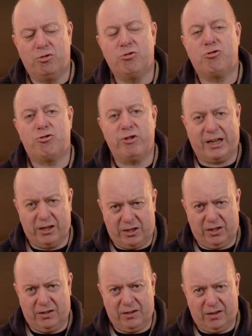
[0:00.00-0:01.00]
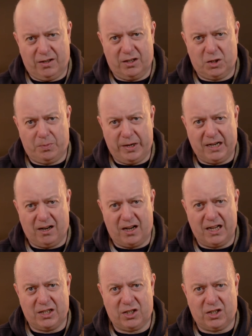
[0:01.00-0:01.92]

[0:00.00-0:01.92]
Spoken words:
triggered Speedlite,